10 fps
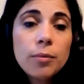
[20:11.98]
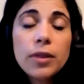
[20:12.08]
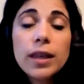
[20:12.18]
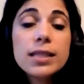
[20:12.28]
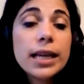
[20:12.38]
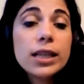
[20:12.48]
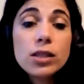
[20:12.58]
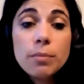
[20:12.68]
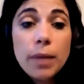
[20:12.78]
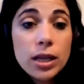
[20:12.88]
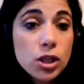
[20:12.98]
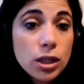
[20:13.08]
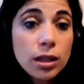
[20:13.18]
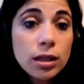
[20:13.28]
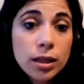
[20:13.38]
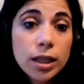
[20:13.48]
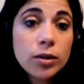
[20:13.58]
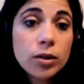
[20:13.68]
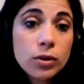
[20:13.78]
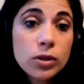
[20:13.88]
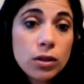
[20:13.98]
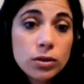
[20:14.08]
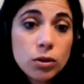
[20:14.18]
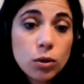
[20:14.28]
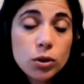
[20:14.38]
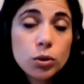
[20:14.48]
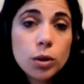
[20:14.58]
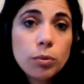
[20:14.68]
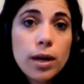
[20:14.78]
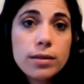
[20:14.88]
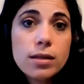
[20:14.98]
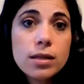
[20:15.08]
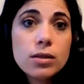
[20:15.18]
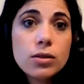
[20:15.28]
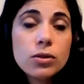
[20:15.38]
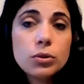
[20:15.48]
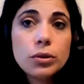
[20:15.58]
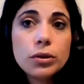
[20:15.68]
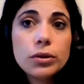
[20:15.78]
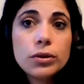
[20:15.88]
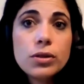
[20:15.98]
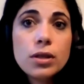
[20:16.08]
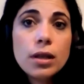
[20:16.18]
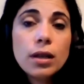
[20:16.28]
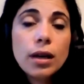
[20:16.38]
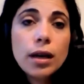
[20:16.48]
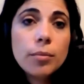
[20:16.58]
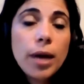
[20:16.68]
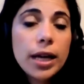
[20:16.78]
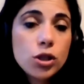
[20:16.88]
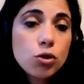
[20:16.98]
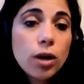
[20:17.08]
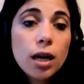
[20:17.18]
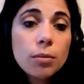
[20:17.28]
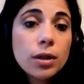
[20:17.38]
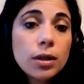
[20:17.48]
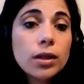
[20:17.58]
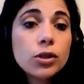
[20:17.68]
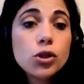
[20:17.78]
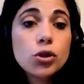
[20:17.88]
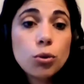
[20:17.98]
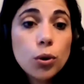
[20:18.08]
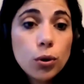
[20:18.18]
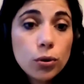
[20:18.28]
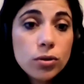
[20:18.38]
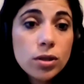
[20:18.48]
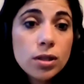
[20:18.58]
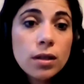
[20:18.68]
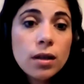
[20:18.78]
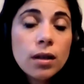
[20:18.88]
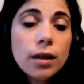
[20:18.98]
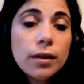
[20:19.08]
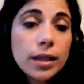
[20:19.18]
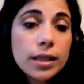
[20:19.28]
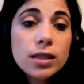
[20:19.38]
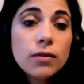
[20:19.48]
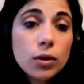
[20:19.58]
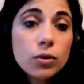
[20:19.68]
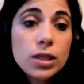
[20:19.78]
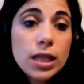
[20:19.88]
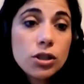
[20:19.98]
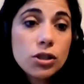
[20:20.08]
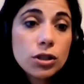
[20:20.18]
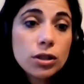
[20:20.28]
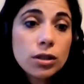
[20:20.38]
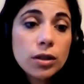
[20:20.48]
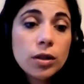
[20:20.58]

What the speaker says: things like dementia can result in auditory processing disorders, head trauma, strokes, things of those nature.